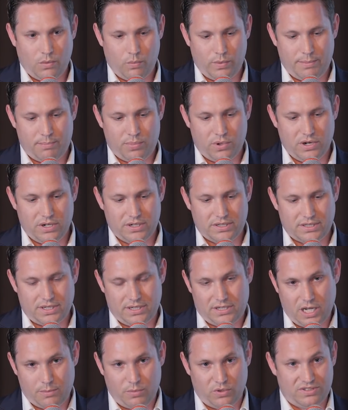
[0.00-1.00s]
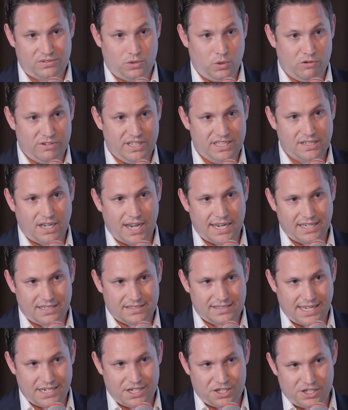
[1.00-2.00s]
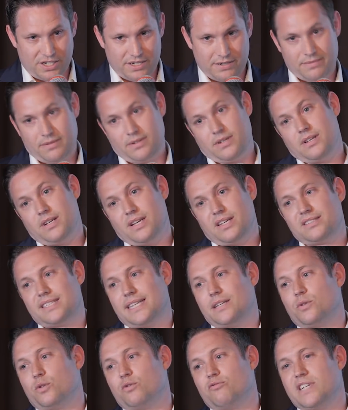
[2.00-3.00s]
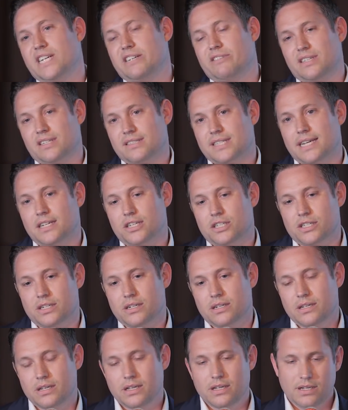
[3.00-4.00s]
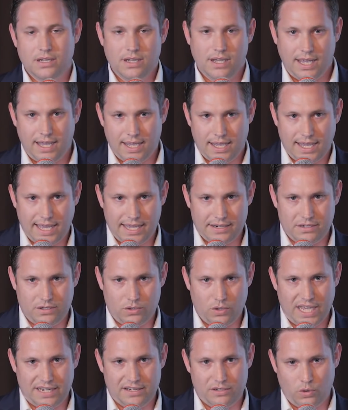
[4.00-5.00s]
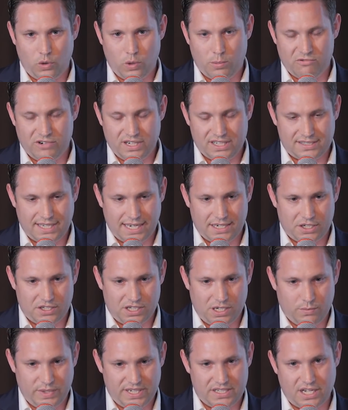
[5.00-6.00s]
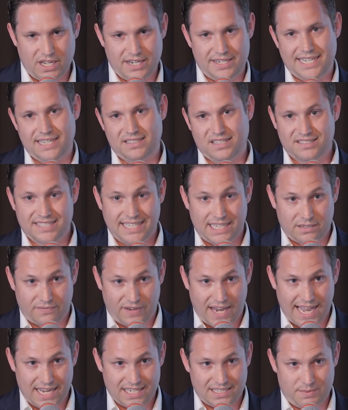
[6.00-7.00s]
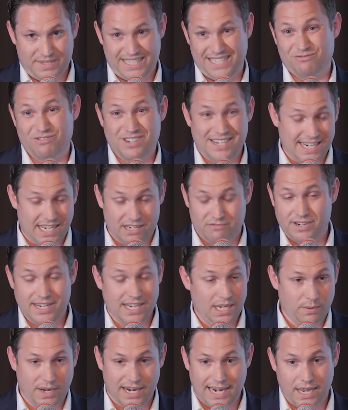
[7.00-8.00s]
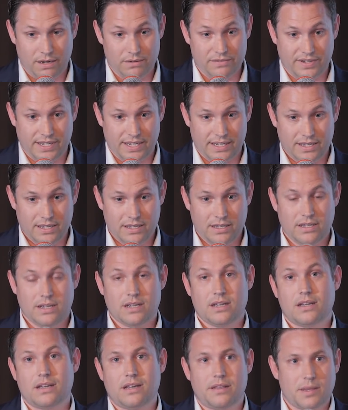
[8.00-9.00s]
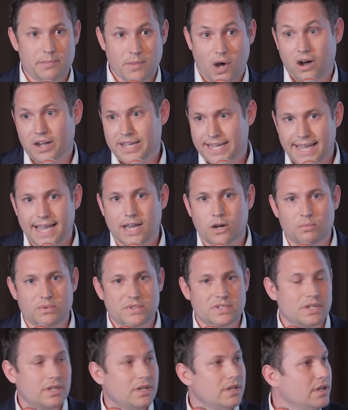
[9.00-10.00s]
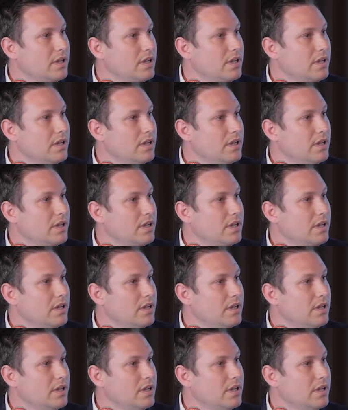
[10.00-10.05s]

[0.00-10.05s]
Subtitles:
We put a double-storey side extension, a single rear extension, and a dormer extension. We turned it into 6 flats. We did really, really well out of it. The market helped.